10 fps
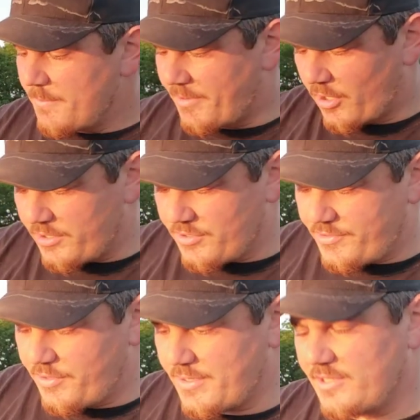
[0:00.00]
but all you're
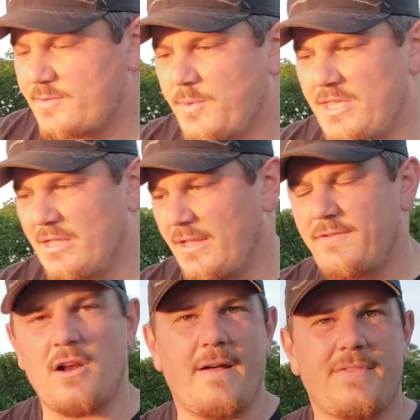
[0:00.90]
doing is when you
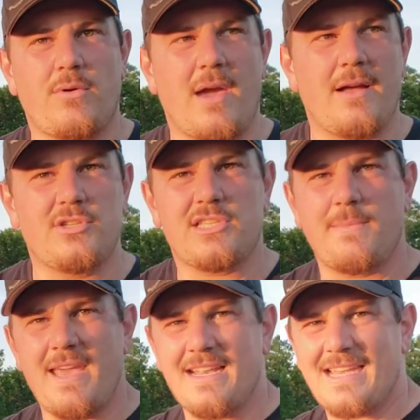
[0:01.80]
lift it off the ground just to
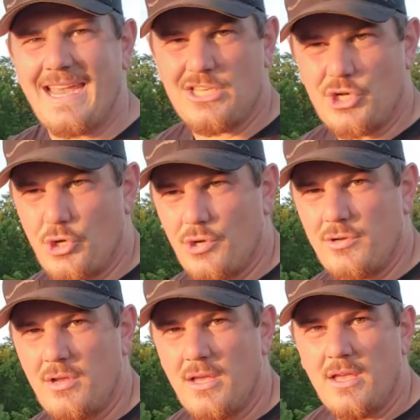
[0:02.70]
make a tight turn